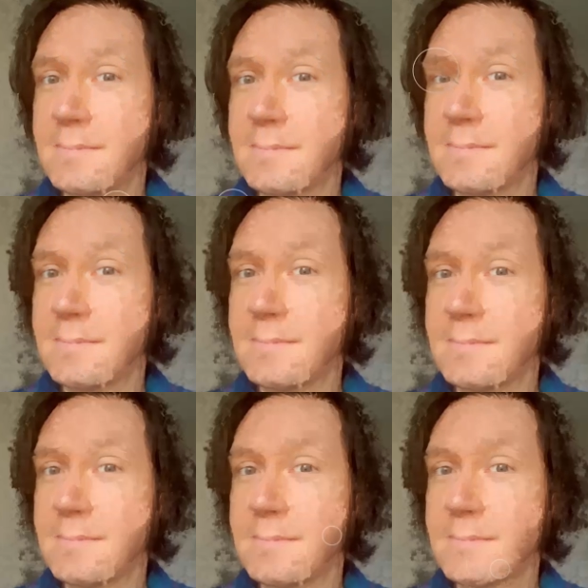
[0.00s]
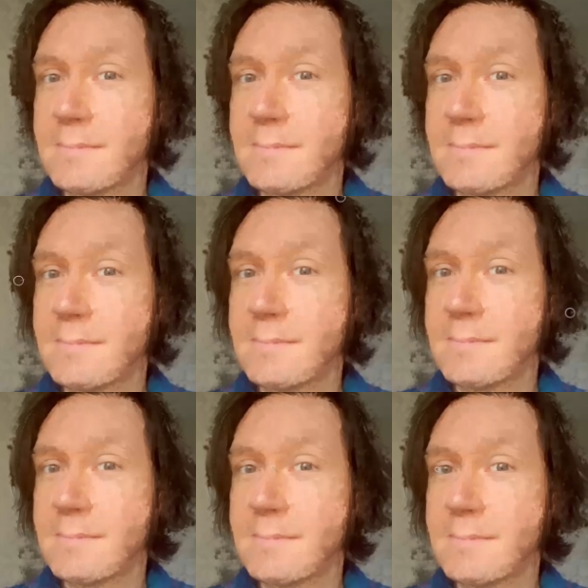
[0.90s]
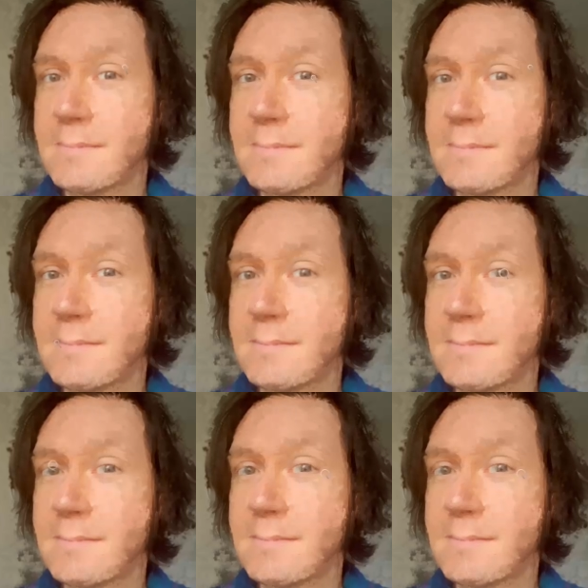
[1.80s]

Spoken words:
(silence)